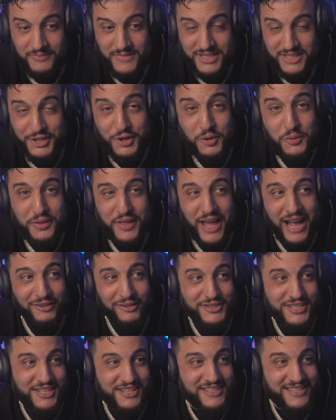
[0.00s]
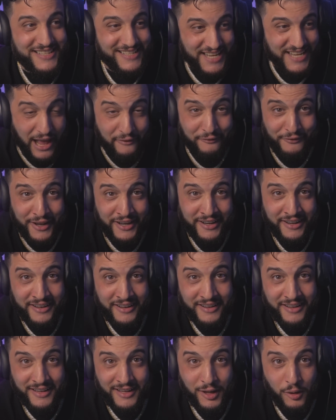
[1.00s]
2007
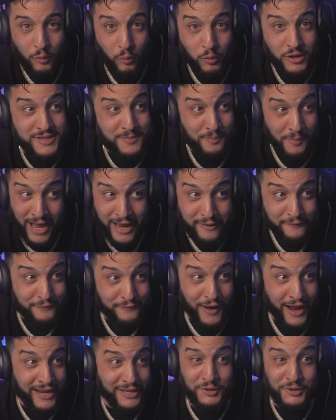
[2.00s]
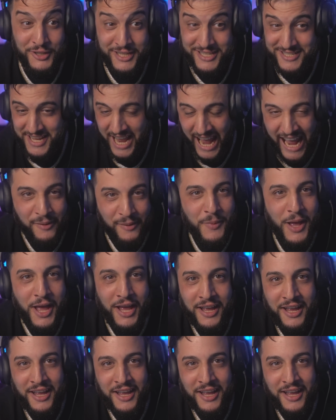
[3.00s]
was my final exam.